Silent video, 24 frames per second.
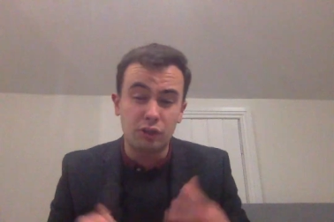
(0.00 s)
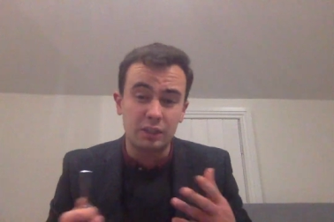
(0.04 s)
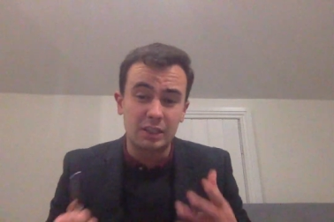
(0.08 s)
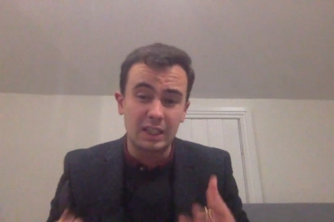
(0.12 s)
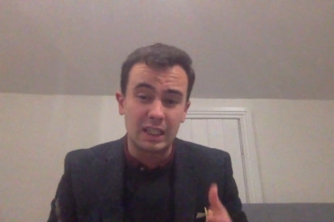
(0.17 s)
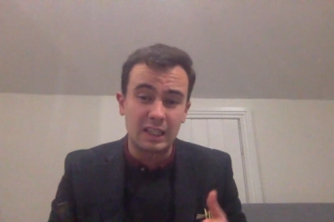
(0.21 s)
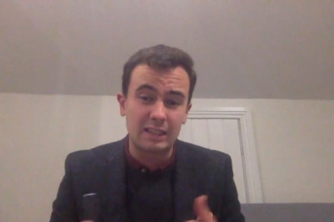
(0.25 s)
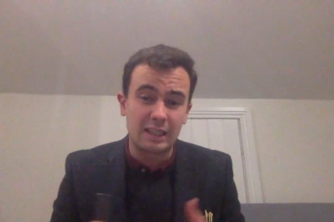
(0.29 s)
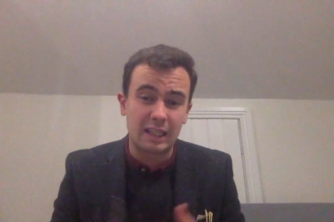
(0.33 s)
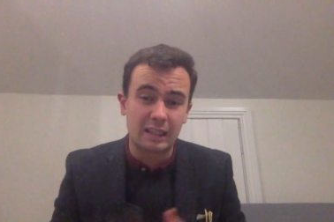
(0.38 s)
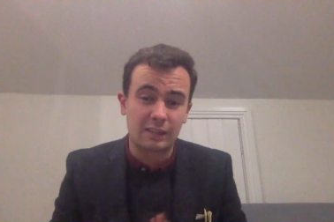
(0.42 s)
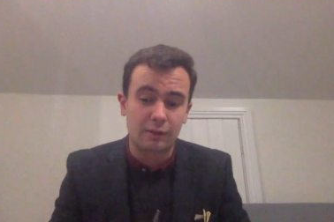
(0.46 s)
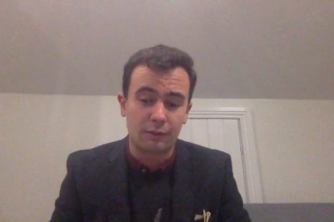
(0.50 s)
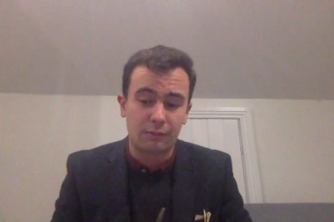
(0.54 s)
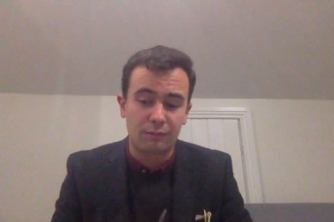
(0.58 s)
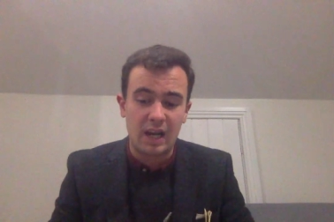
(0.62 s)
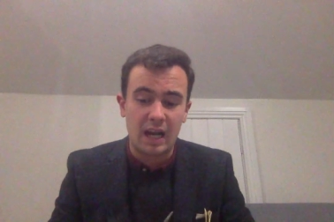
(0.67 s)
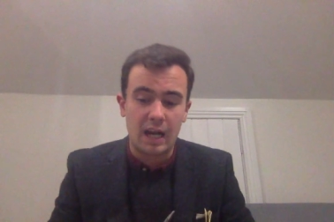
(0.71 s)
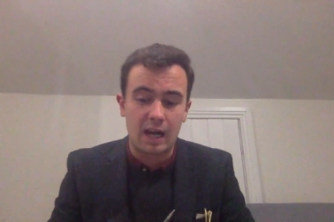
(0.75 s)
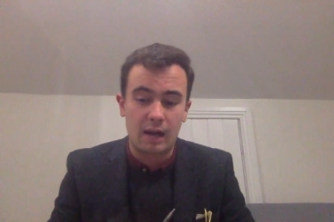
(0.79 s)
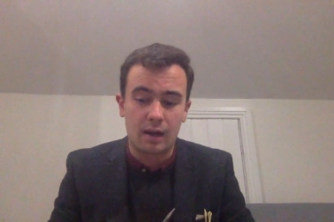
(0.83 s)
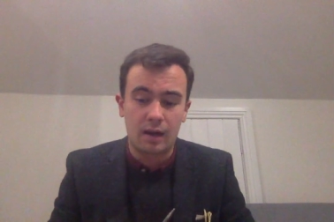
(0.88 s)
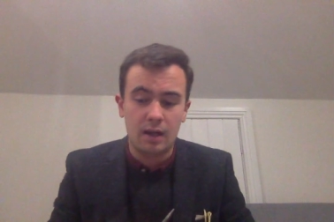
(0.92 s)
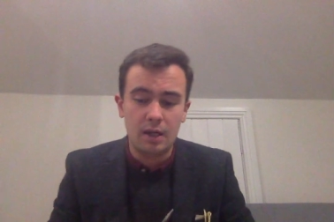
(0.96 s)
I think that's a
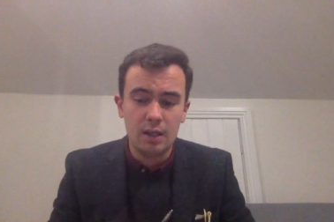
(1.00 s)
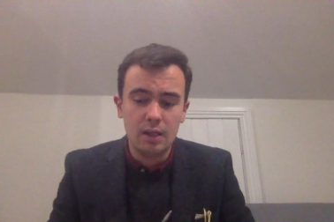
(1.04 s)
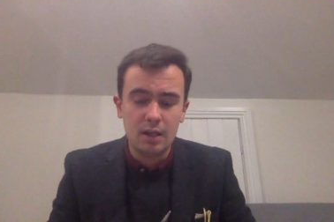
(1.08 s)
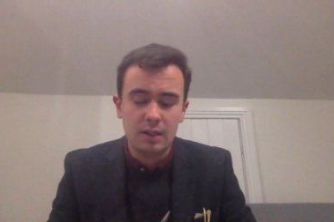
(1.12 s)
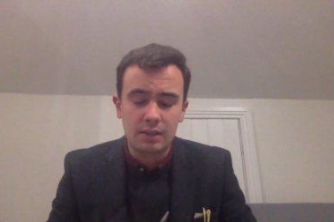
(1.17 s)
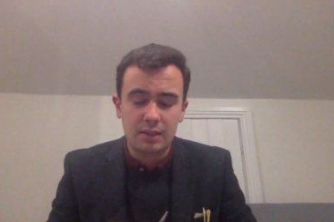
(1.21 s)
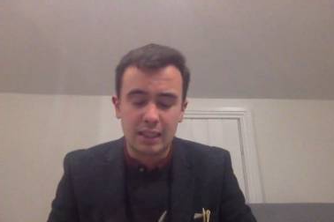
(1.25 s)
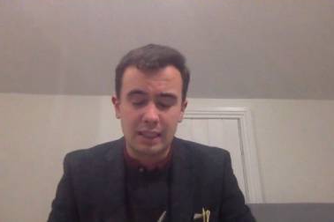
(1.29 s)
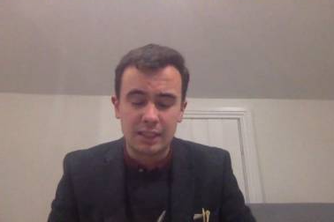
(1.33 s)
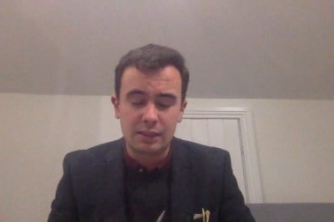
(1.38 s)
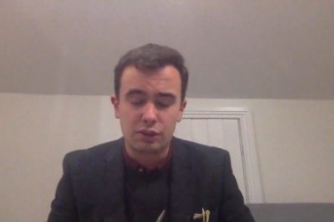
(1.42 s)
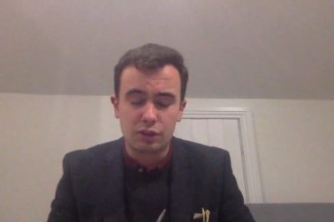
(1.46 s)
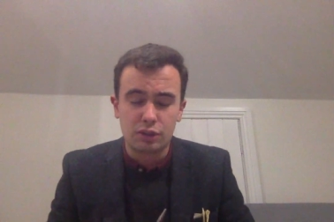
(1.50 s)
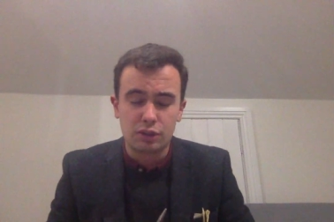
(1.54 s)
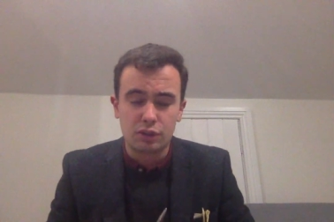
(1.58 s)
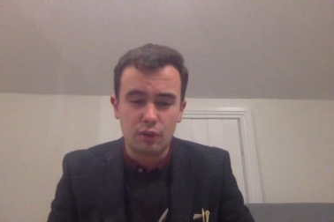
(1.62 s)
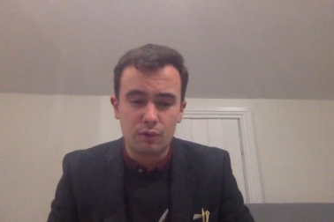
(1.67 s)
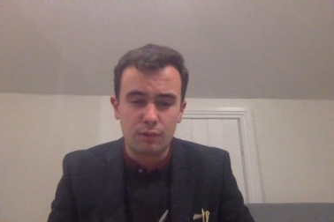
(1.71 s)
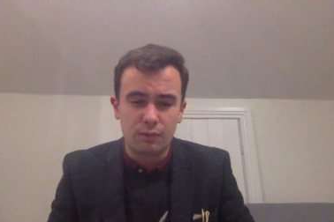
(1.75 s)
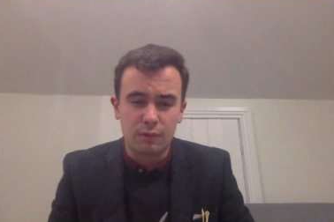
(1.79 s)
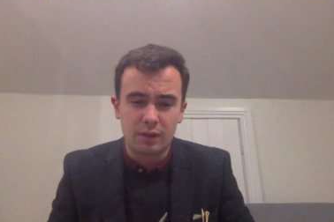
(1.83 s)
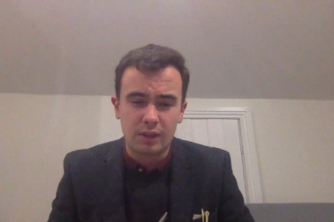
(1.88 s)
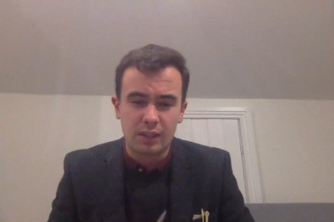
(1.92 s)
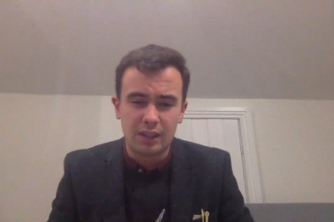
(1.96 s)
fair thing to
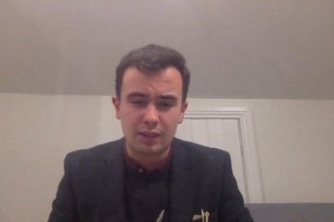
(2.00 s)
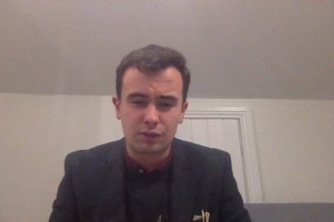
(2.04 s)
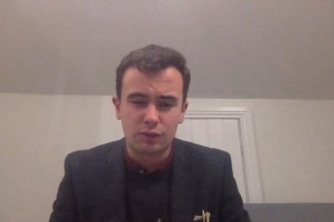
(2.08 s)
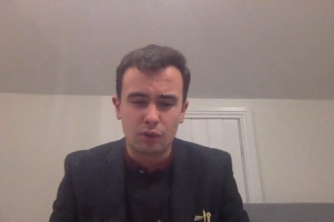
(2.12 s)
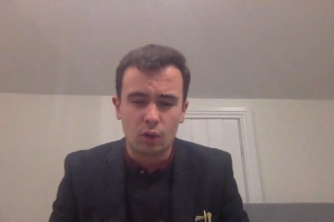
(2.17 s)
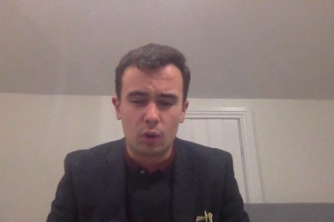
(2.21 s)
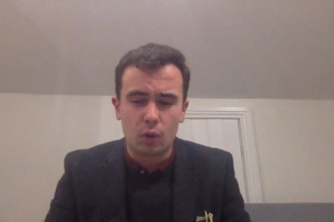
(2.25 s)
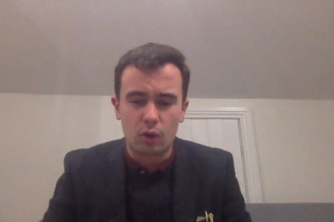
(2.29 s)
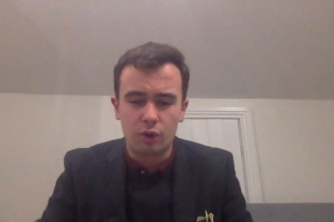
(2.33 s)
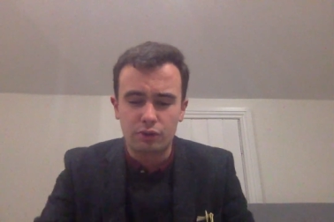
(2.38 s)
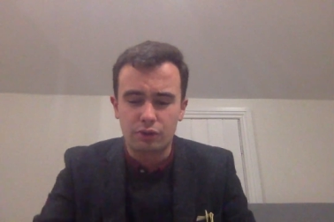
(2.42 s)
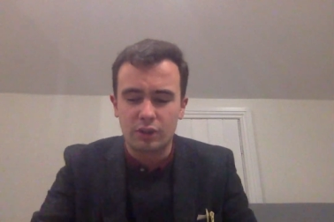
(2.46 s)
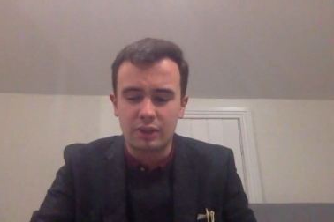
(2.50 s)
do for this horse.